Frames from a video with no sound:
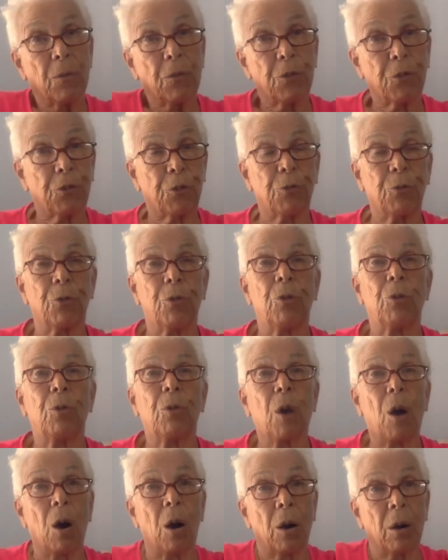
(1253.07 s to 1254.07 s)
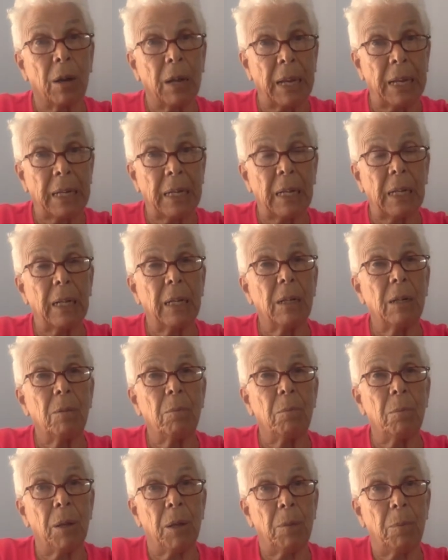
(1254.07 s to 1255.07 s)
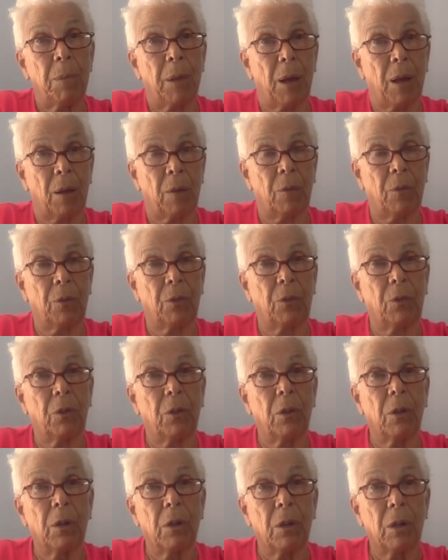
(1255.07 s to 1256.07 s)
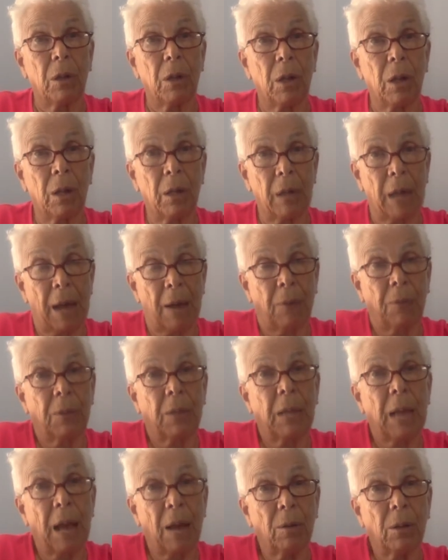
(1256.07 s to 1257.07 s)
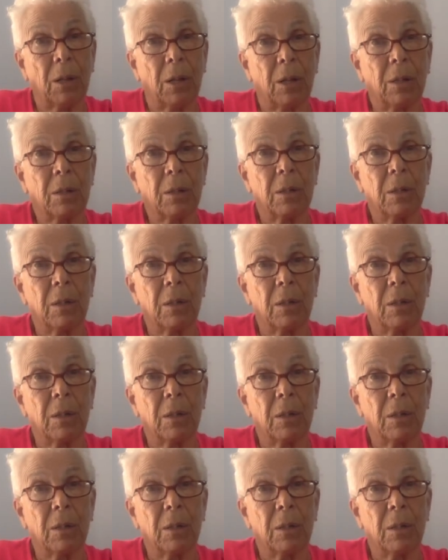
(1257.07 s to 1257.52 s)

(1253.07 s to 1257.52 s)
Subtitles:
through our inlet, mid-pelvis, and out the outlet,